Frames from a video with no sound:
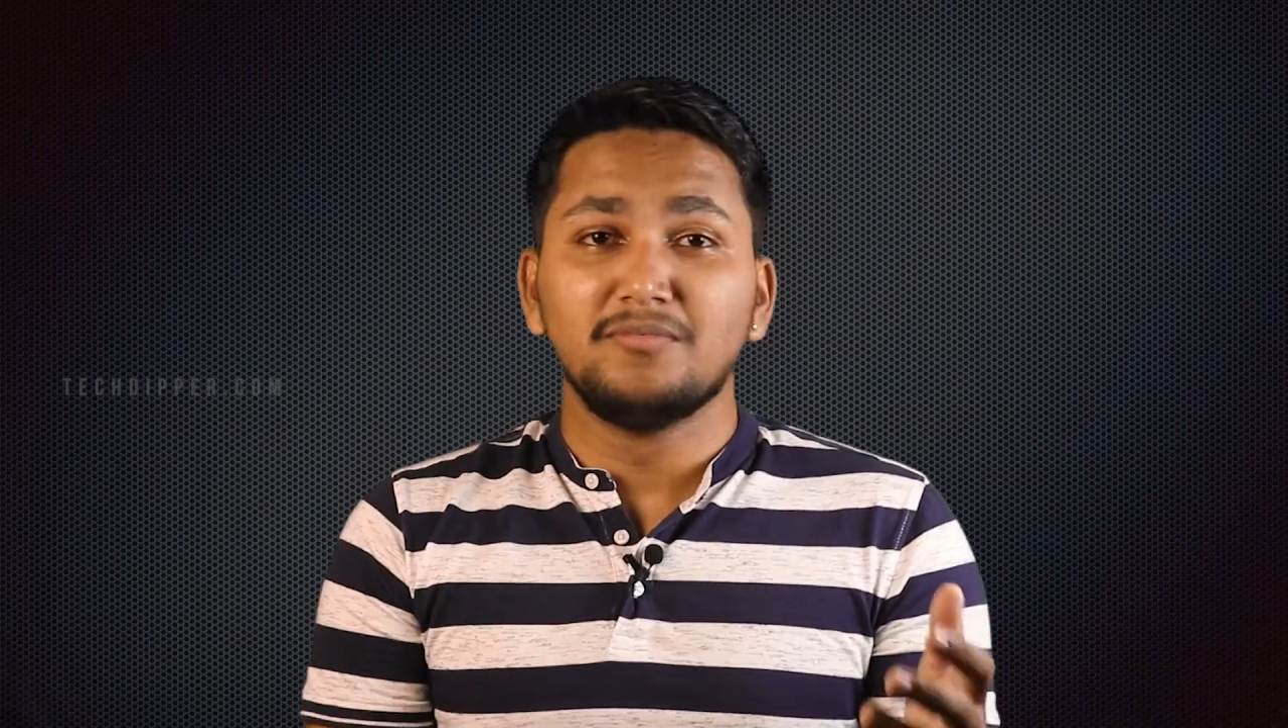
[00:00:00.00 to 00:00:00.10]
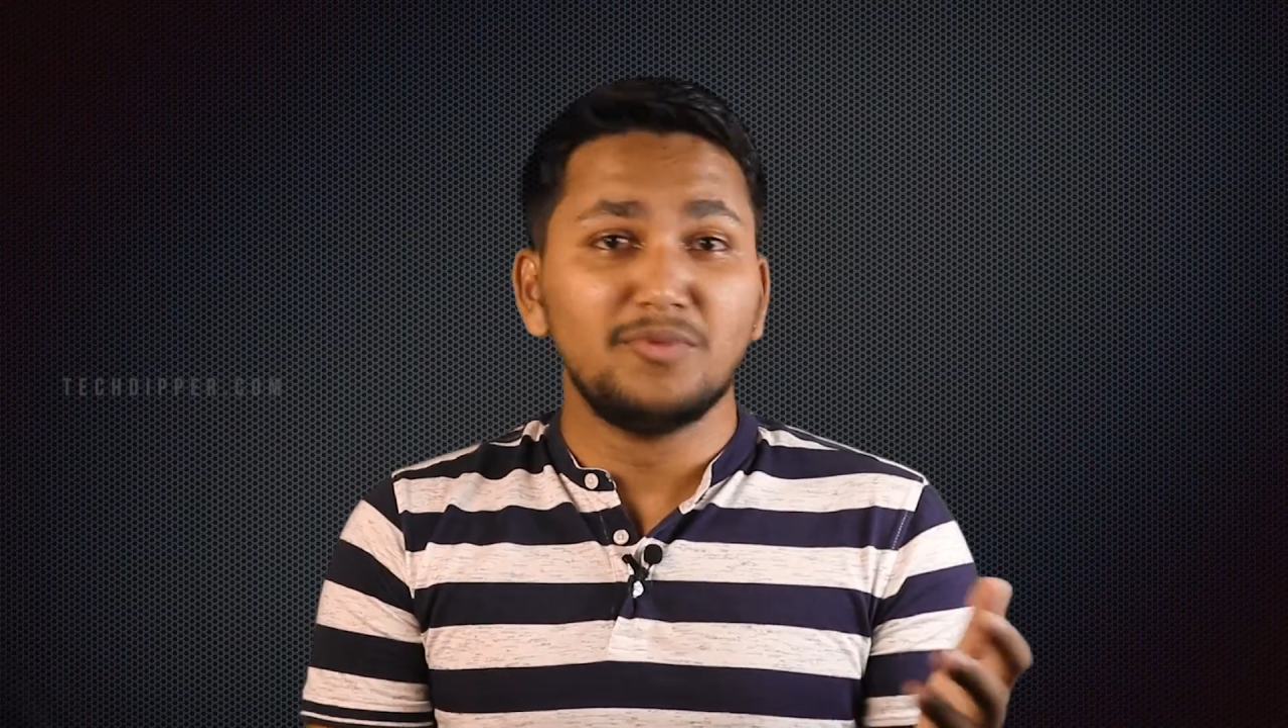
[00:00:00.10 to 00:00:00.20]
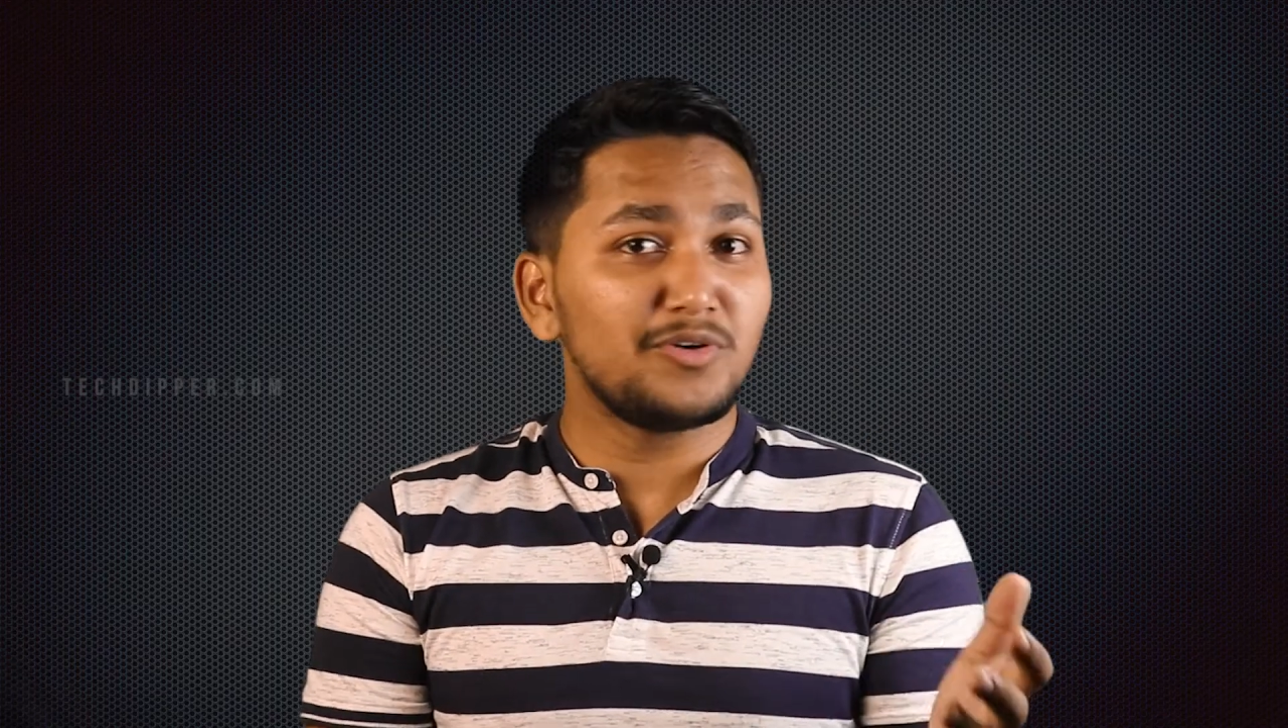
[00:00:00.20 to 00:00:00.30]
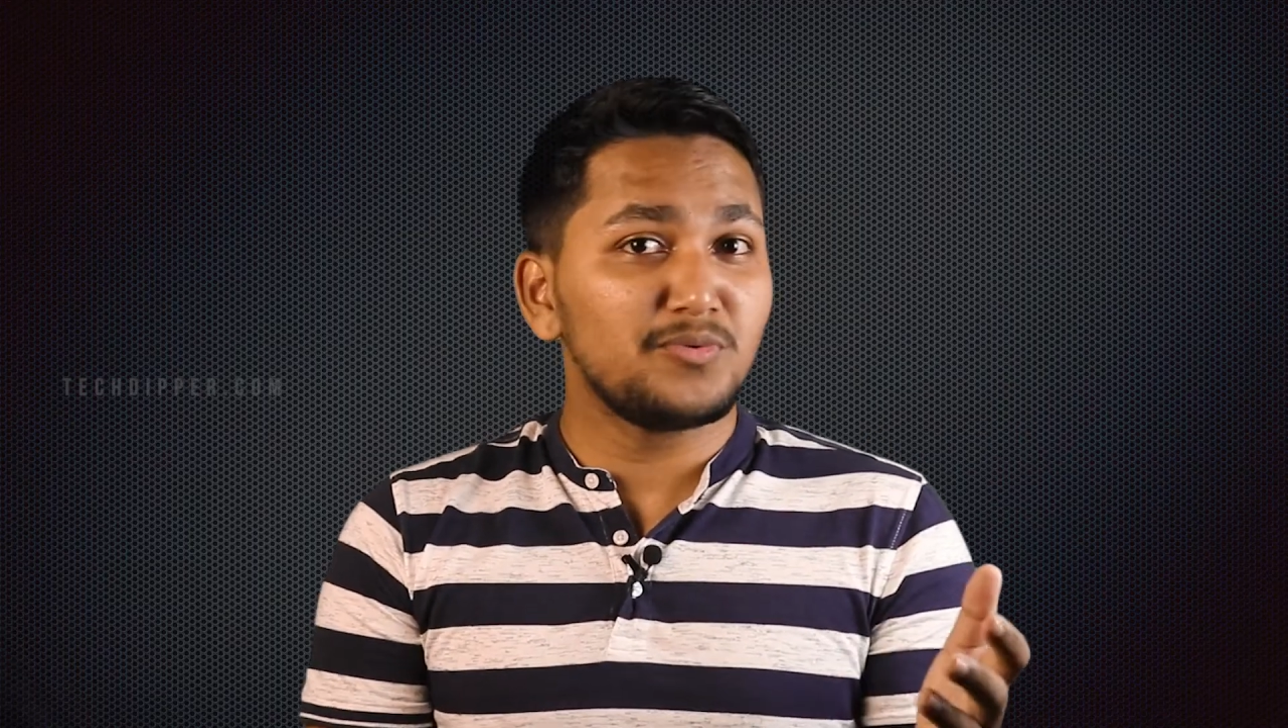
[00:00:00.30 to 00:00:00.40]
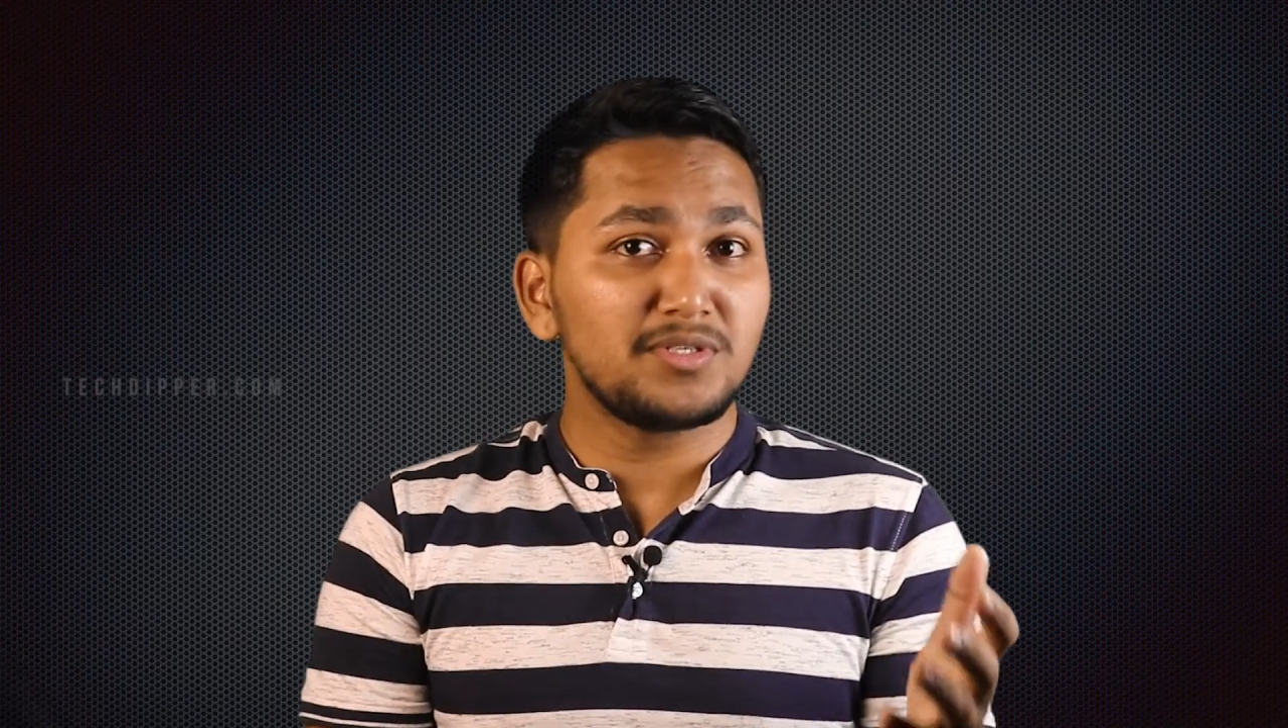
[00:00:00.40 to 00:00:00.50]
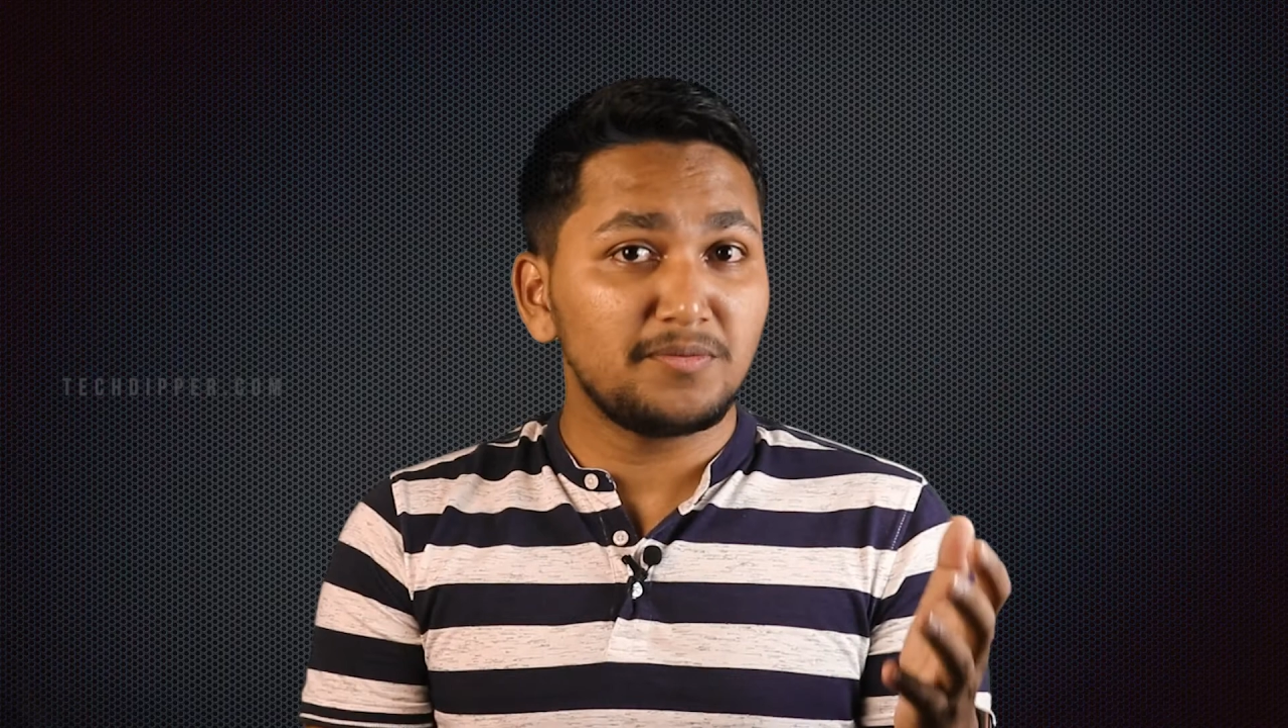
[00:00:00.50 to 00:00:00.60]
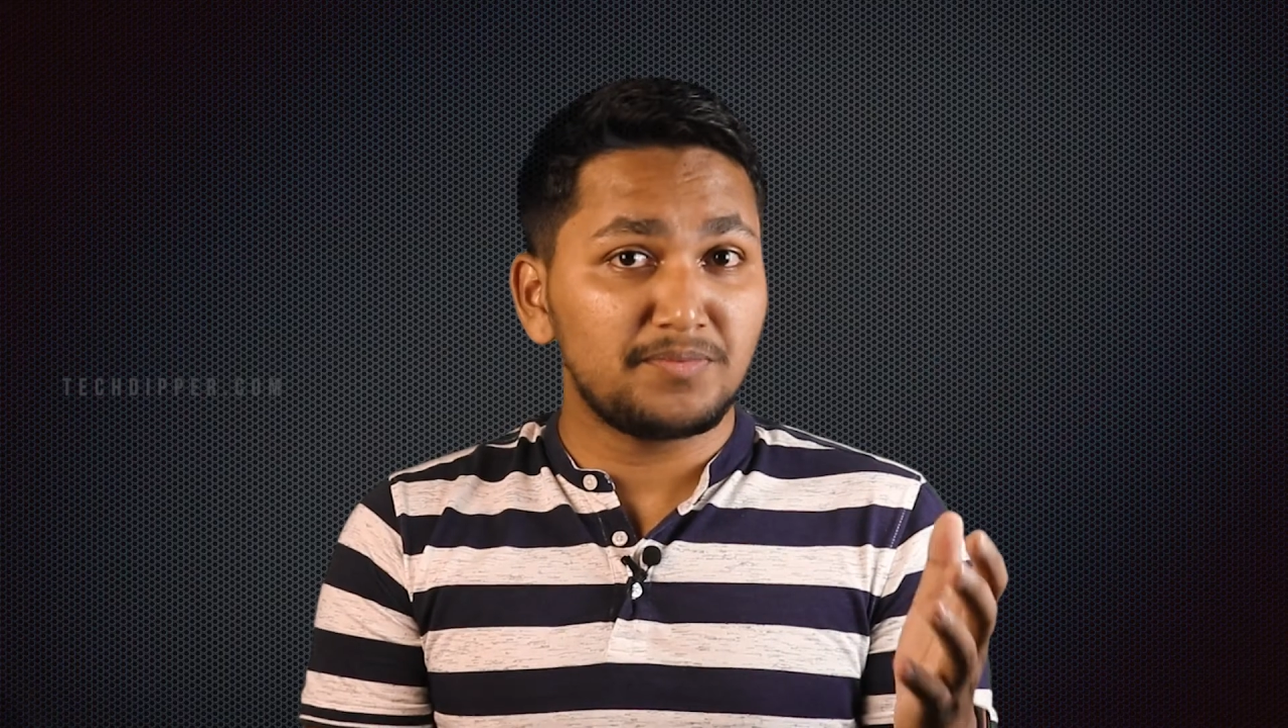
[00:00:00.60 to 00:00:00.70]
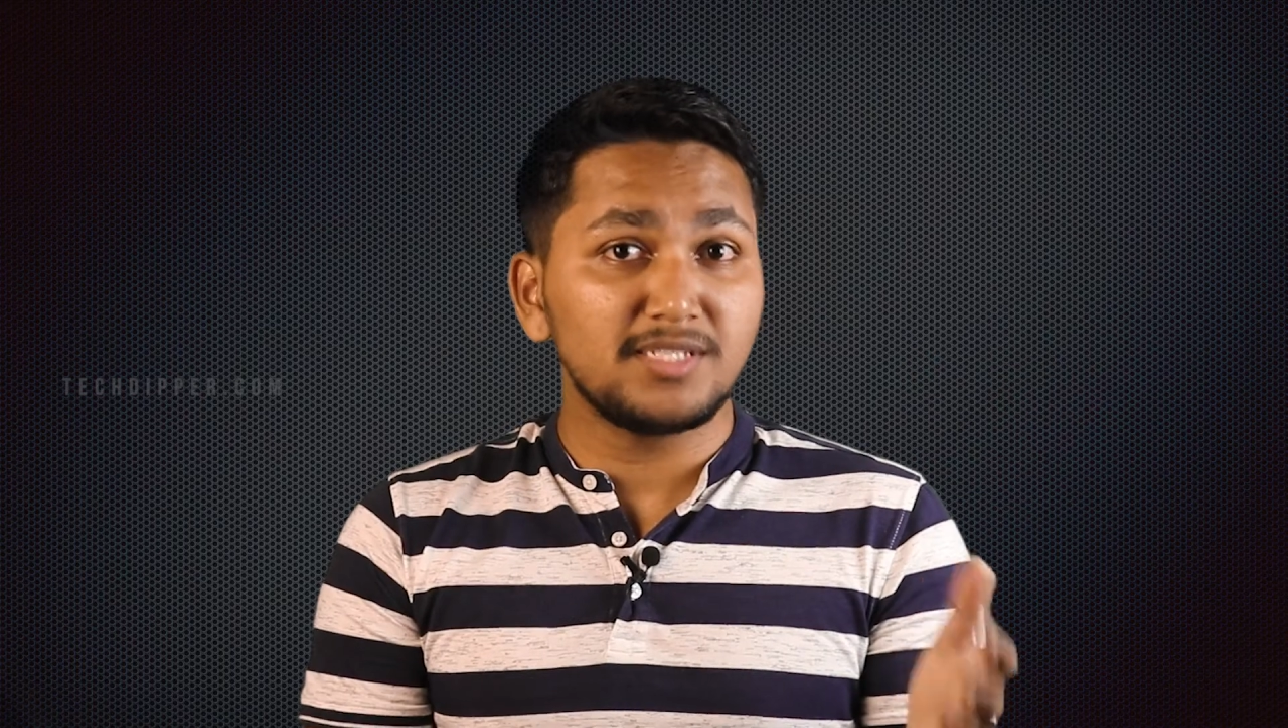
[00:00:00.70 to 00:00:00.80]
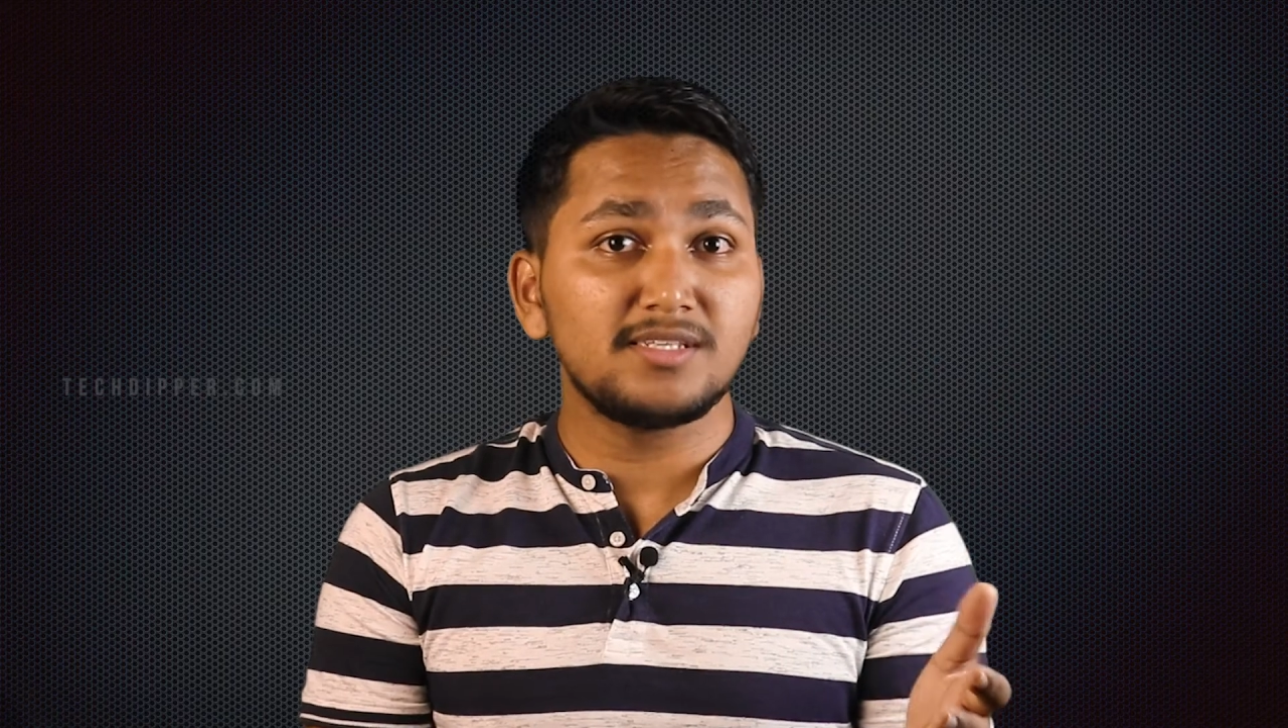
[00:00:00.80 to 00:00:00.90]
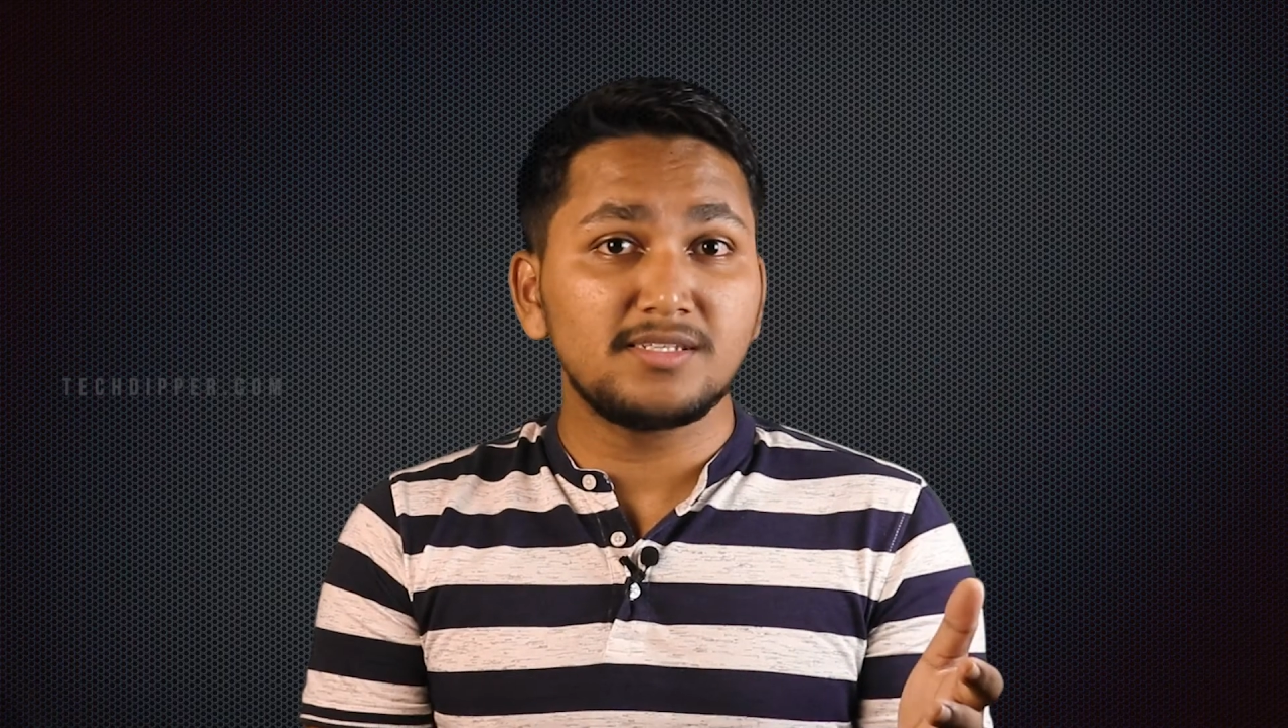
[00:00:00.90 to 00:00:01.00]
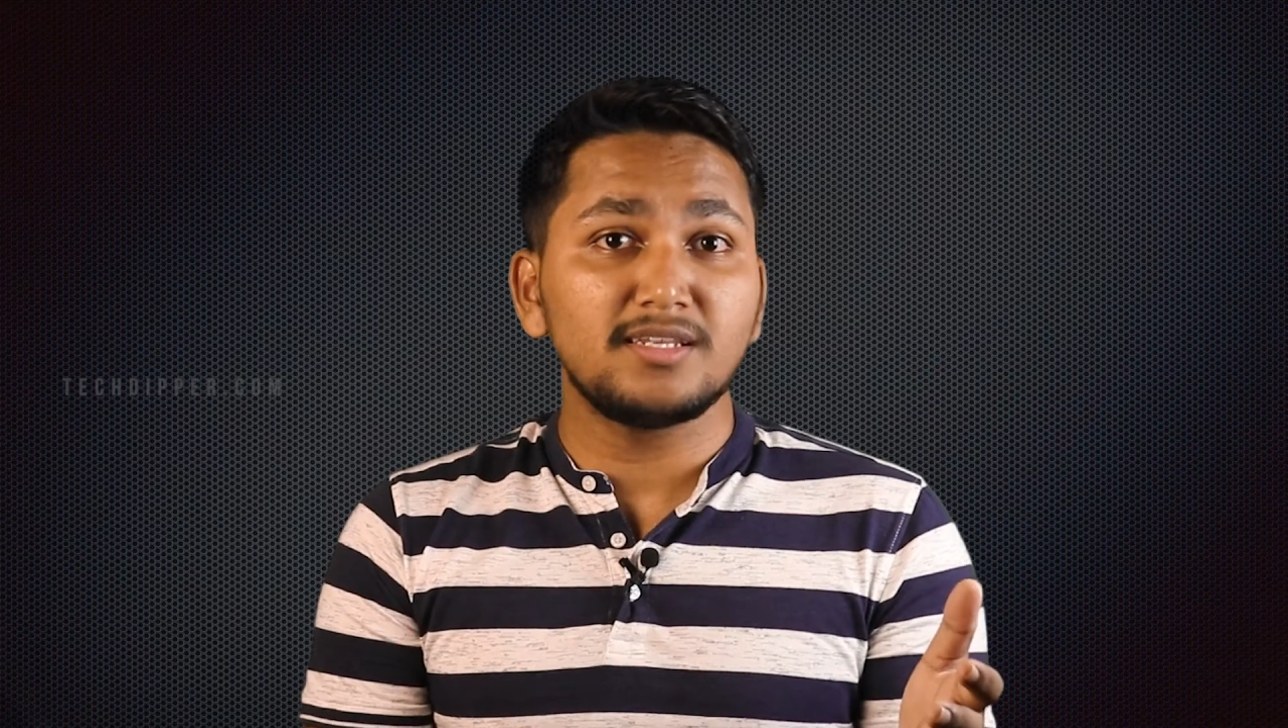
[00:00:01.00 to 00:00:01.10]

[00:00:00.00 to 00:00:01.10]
Moreover, the present